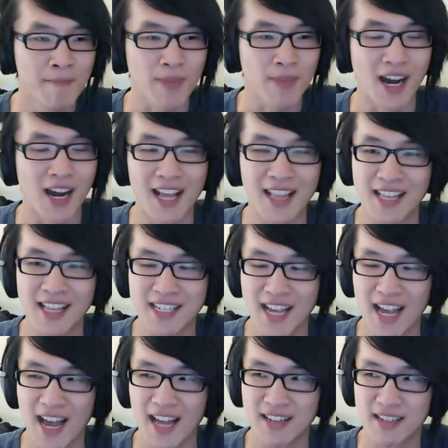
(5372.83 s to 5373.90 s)
Uh, and that's
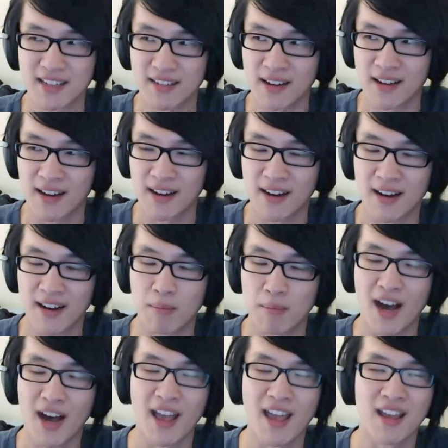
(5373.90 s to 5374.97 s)
at uh,
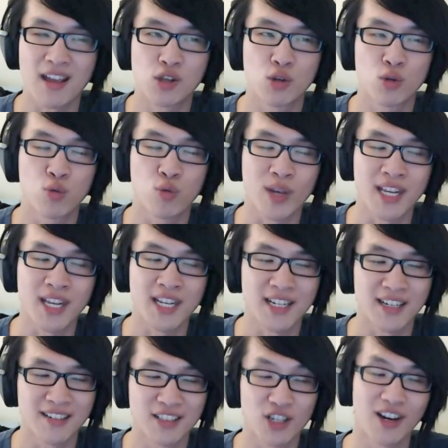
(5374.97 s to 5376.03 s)
my Twitter,
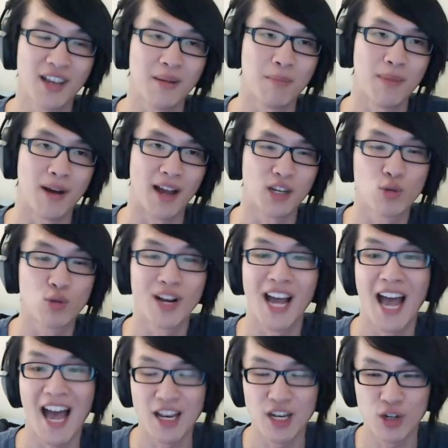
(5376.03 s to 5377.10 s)
sorry, my Twitter
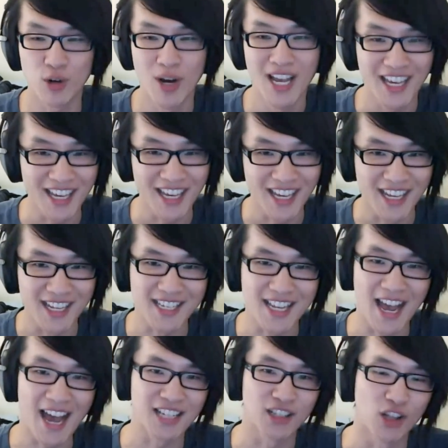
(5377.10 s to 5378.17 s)
handle is
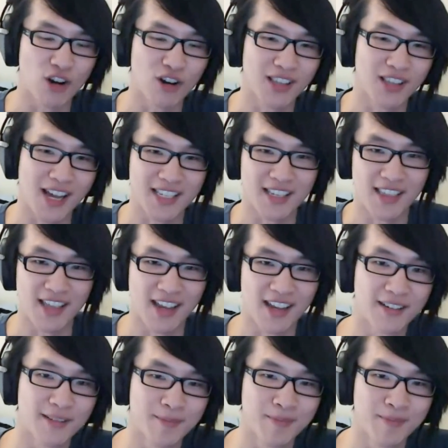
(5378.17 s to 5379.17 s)
at Lach Likes a Thing.